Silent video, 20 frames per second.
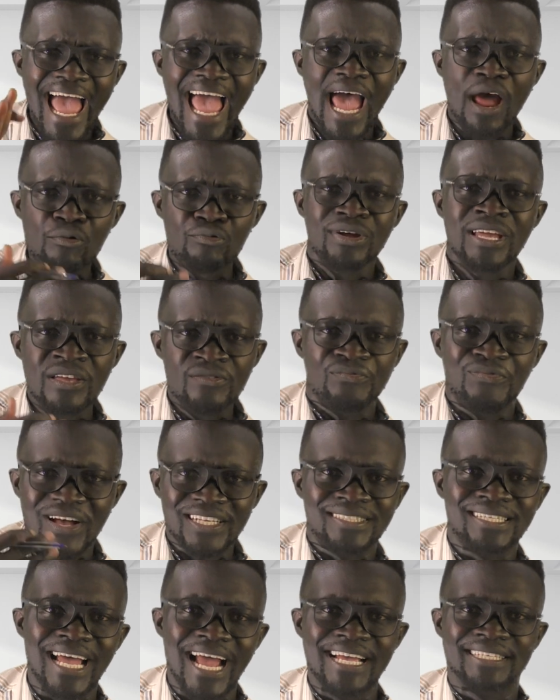I will
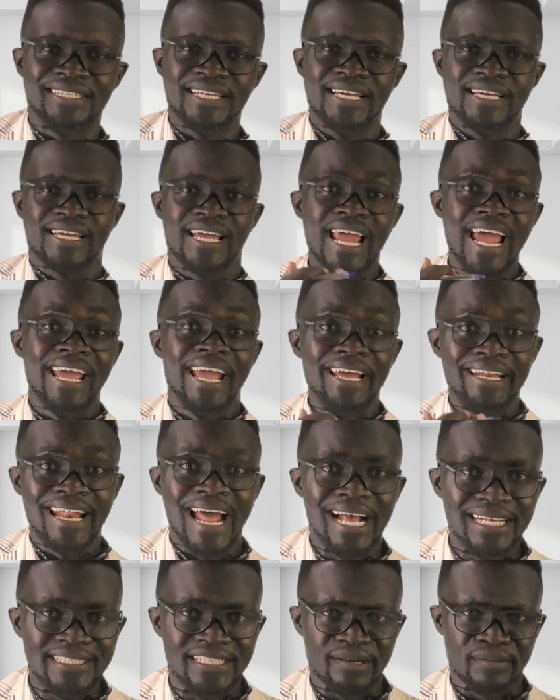emphasize it. I am
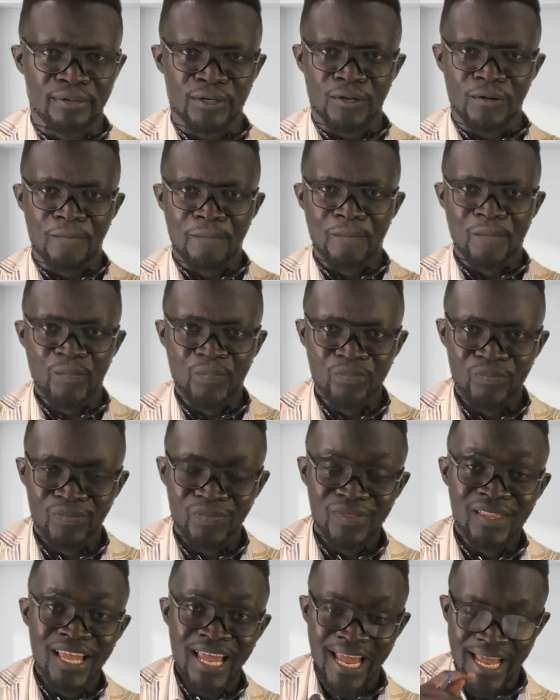not saying no.
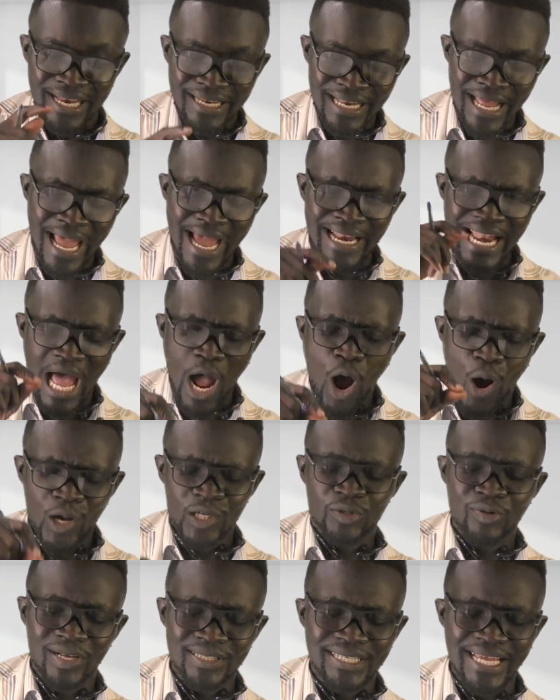And I
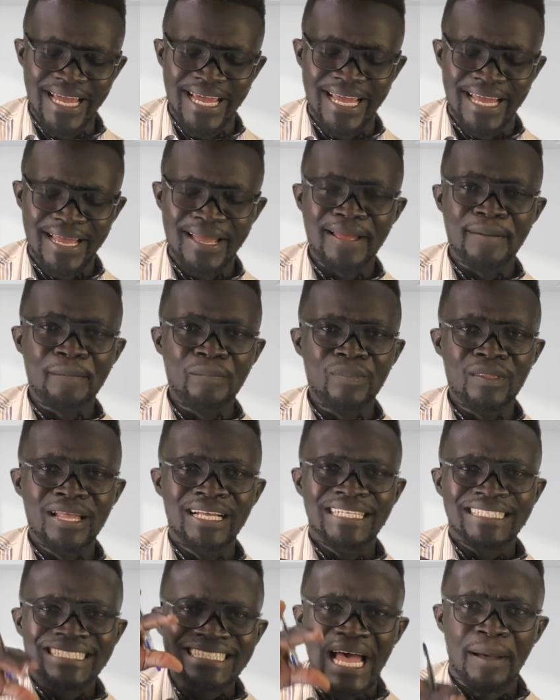also say,
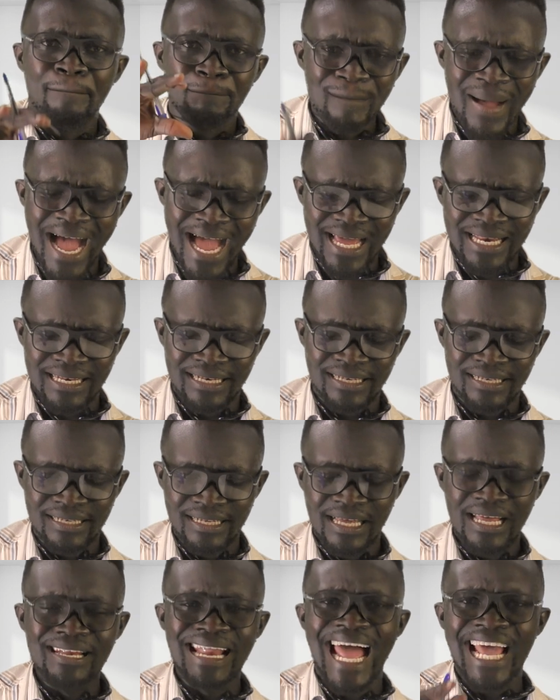some
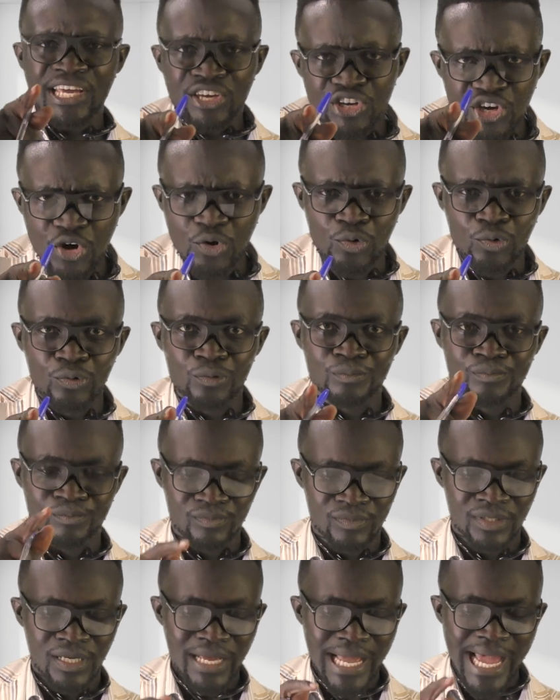man like you
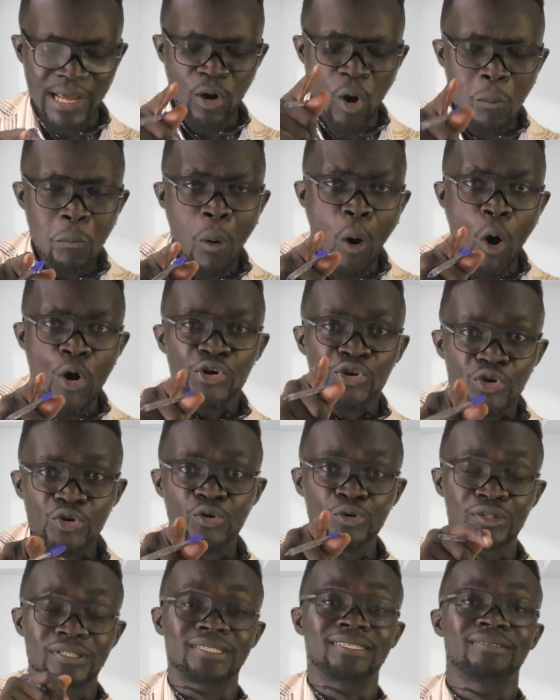and a boy
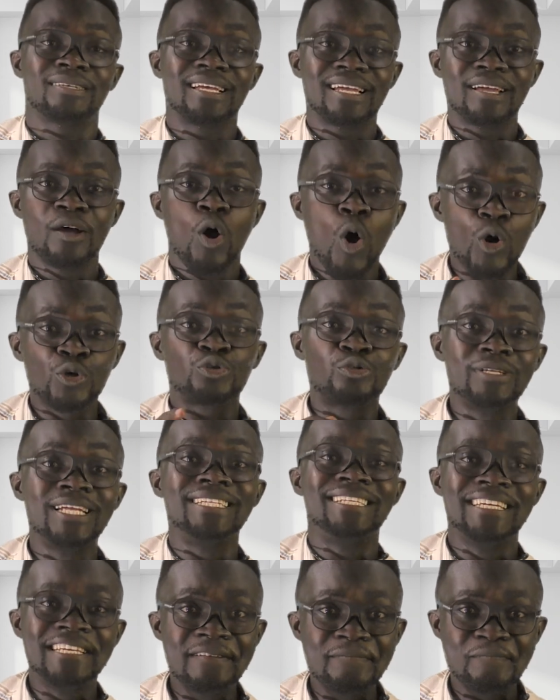Yunus host to
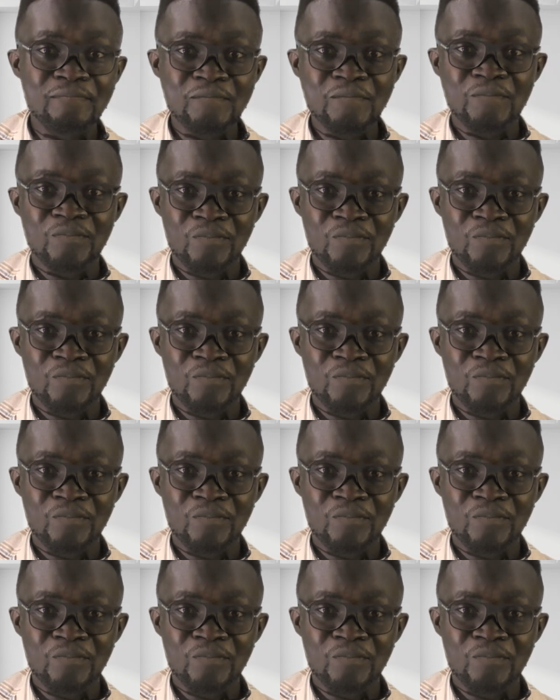need.